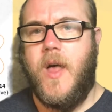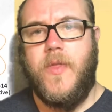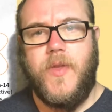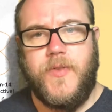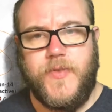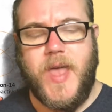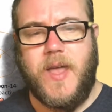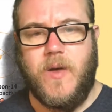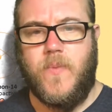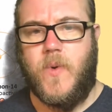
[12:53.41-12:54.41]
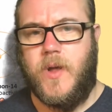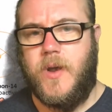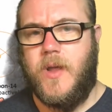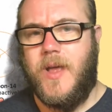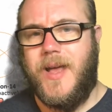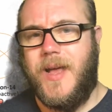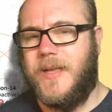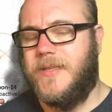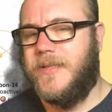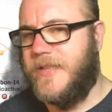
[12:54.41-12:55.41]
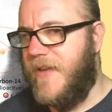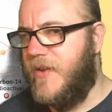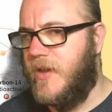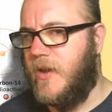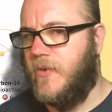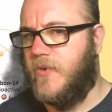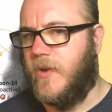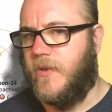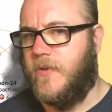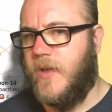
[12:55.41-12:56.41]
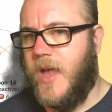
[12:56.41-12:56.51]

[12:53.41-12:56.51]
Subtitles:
The second one has 7 neutrons.